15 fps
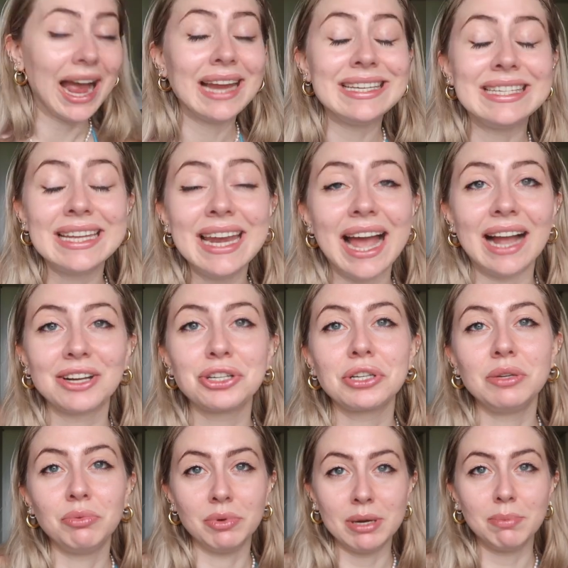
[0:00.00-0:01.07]
I did
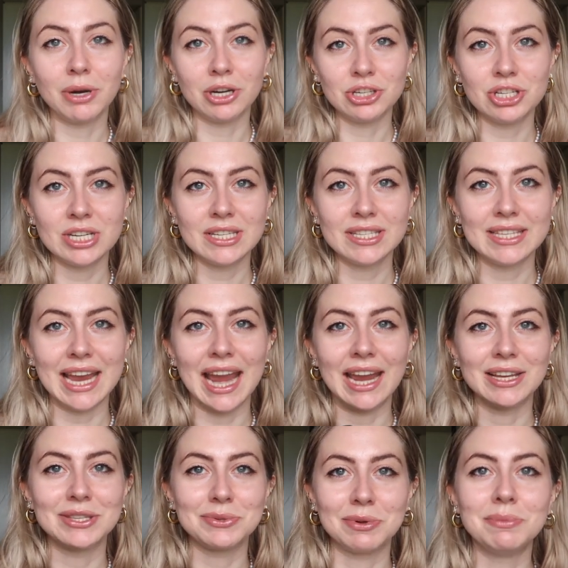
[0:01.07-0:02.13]
actually repurchase
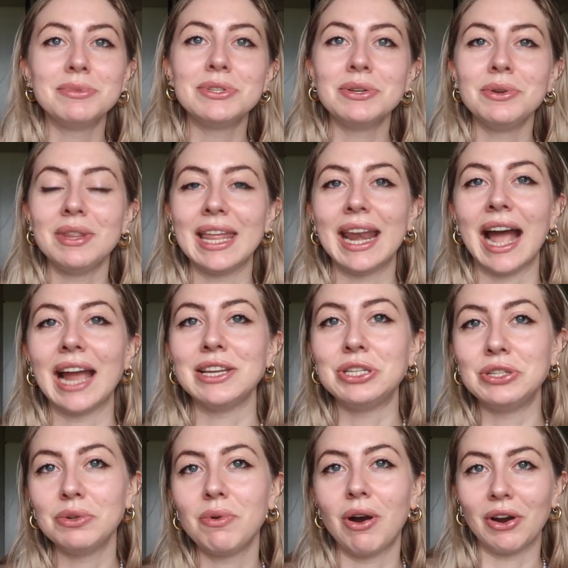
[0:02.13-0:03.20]
a swimsuit that I
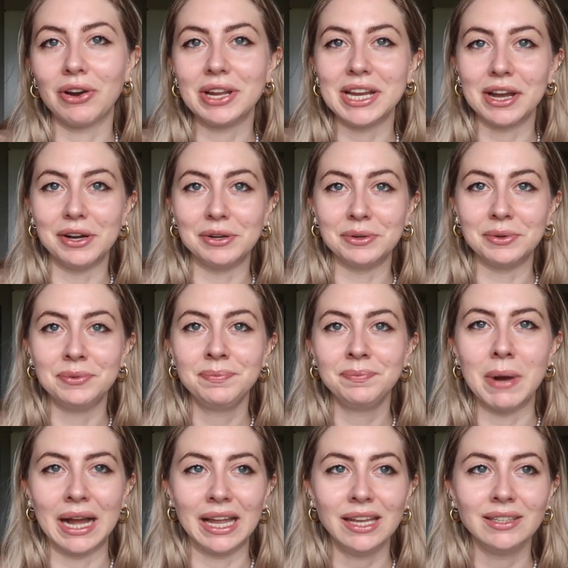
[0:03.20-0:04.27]
do already own,
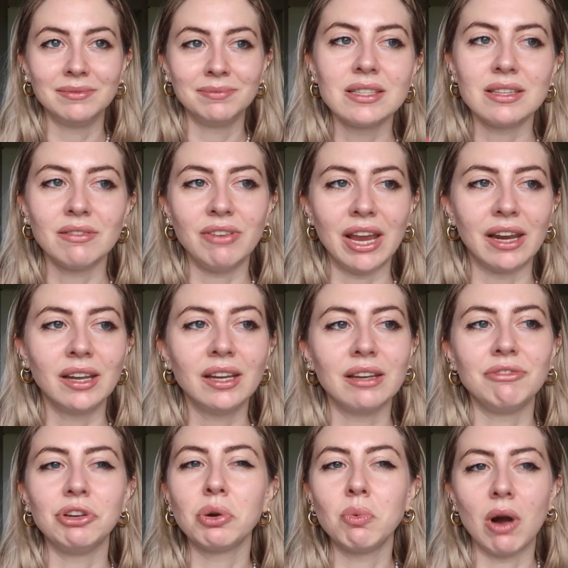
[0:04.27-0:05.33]
but Savannah,
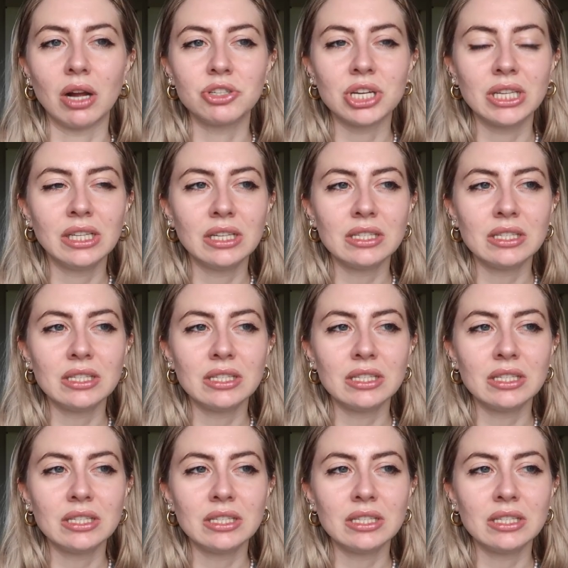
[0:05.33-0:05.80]
if you're watching